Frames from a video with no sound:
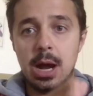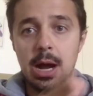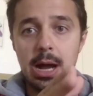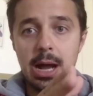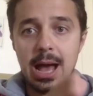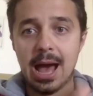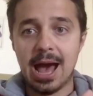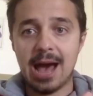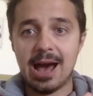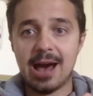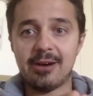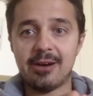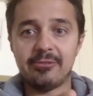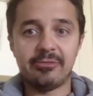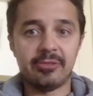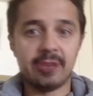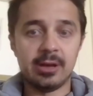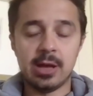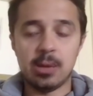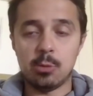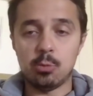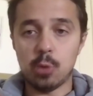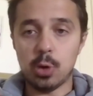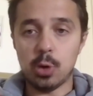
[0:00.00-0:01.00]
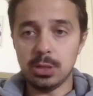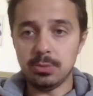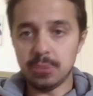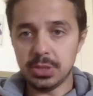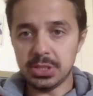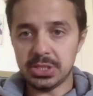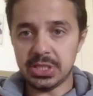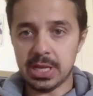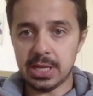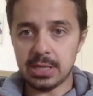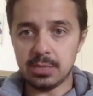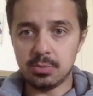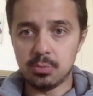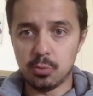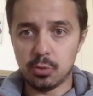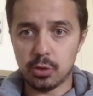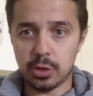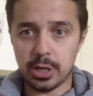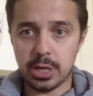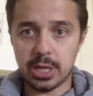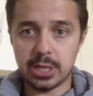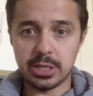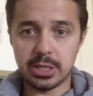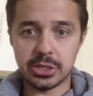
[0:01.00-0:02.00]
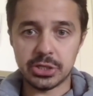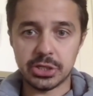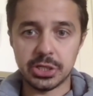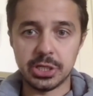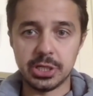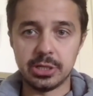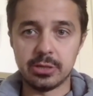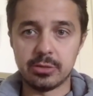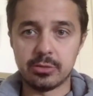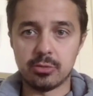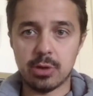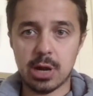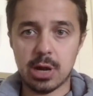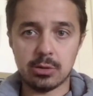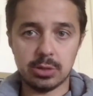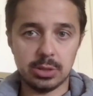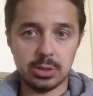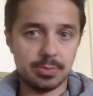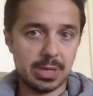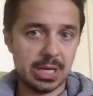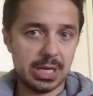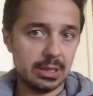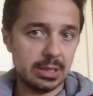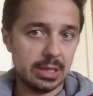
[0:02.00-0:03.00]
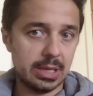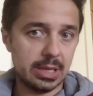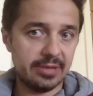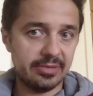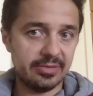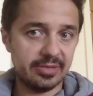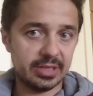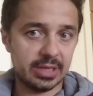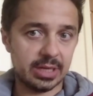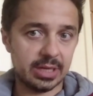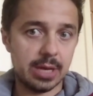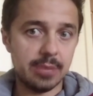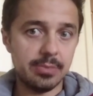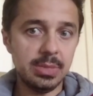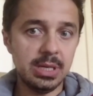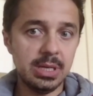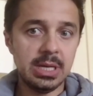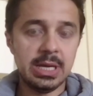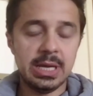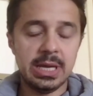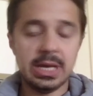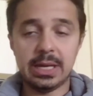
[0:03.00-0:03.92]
have 1% more energy throughout my lifetime,